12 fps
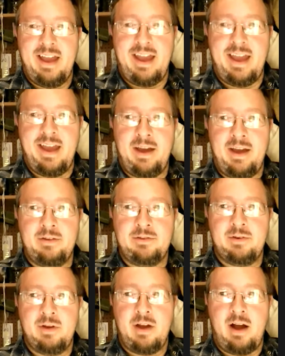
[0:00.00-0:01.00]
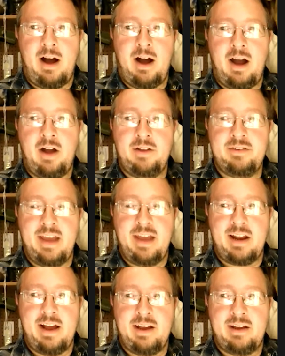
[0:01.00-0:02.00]
and
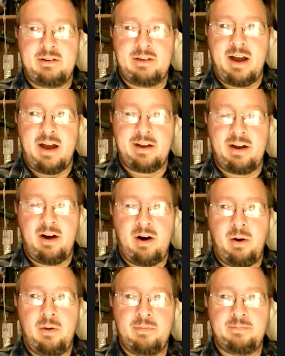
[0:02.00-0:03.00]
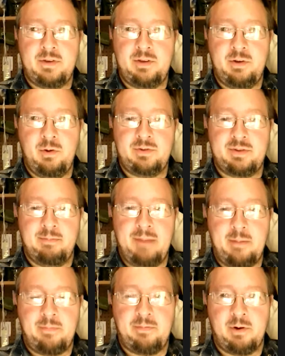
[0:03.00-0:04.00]
I got a call to do some
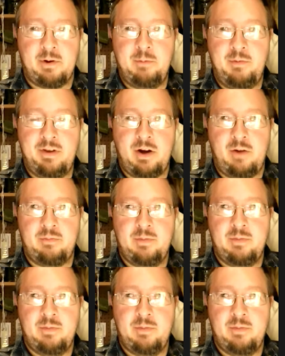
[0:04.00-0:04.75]
makeup for a movie called